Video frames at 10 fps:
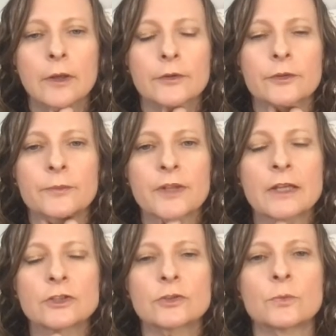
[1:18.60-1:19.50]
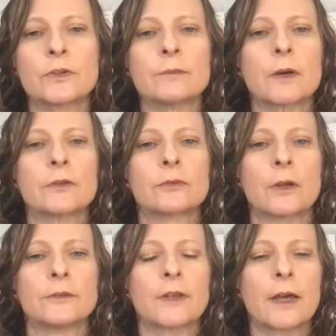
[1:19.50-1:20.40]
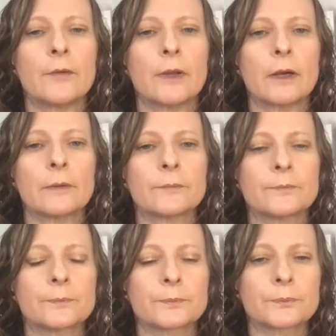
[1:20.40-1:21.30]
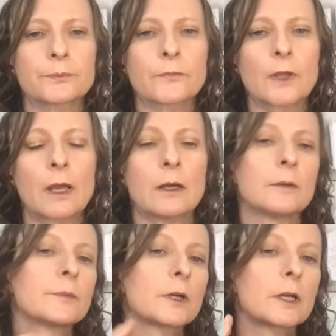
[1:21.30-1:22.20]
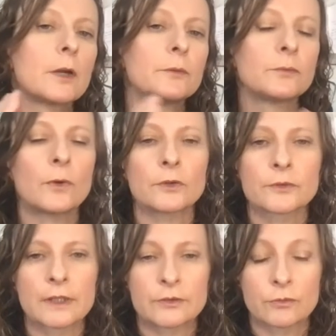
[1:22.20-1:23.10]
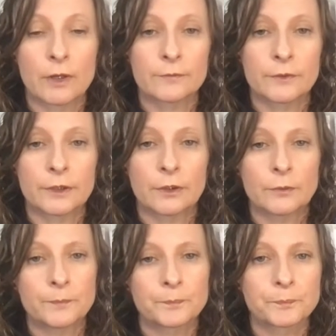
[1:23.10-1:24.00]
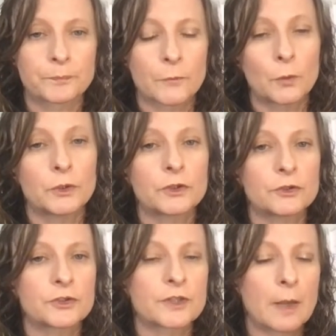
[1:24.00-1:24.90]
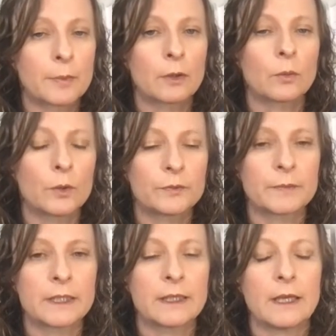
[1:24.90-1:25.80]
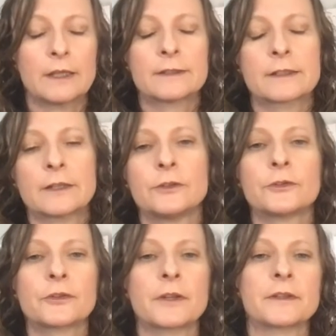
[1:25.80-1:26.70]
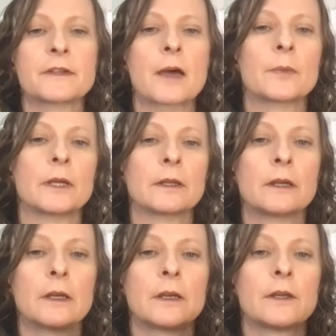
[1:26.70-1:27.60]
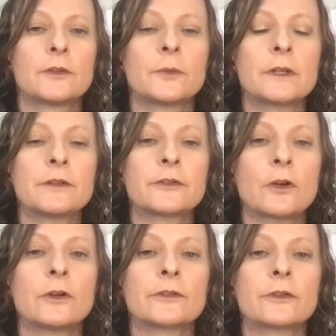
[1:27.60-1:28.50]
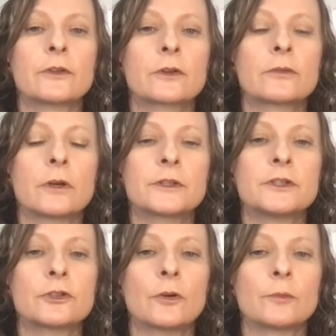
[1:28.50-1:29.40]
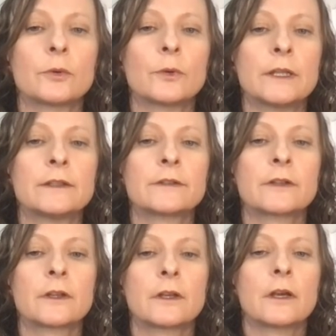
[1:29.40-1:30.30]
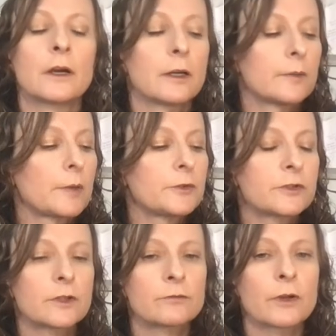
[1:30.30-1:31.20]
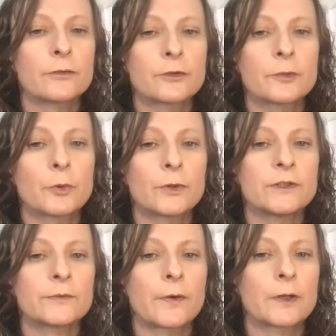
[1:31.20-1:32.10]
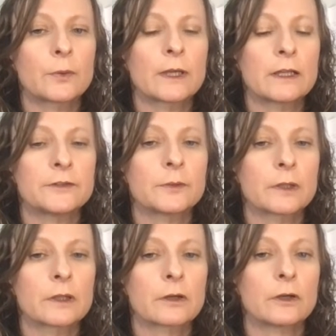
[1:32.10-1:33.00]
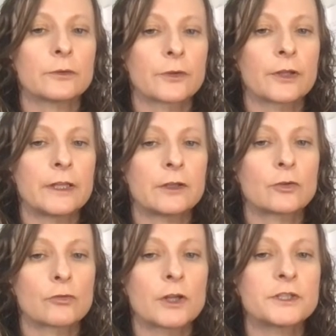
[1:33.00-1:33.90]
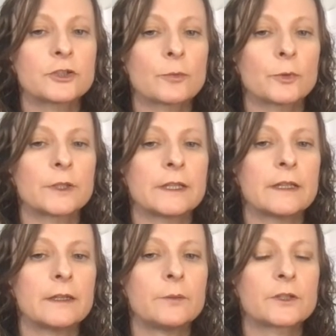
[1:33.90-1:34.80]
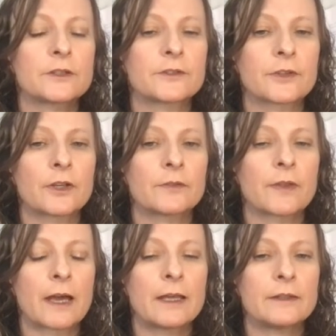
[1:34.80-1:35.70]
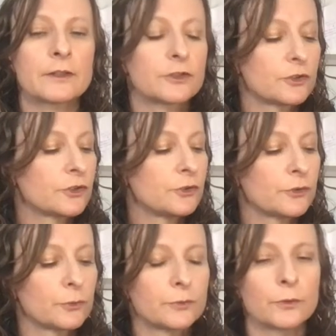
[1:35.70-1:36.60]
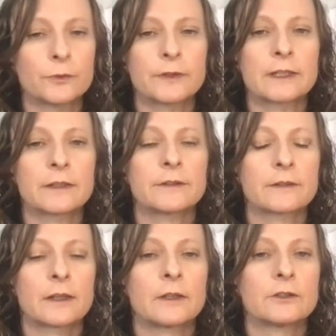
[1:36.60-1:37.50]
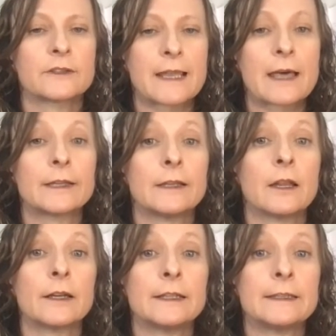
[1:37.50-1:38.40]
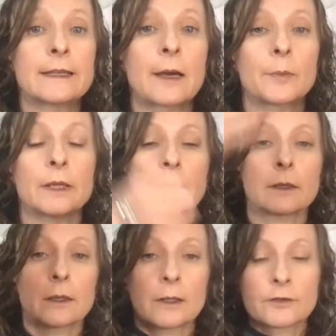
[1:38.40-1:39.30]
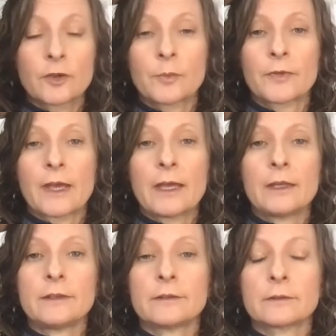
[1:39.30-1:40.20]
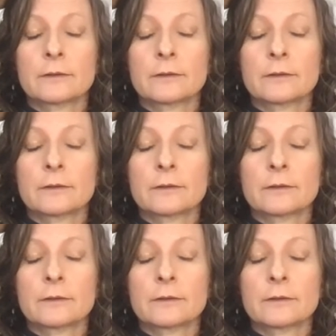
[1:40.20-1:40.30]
some tension within my throat area. But go with what is right for you, or you can just tap along with me to get used to the tapping. So we're going to start on the karate chop point. I'm just going to run through the points very quickly. So we've got the karate chop point here, which is side of the hand. I just use all 4 fingers, just lightly tapping. Top of the head,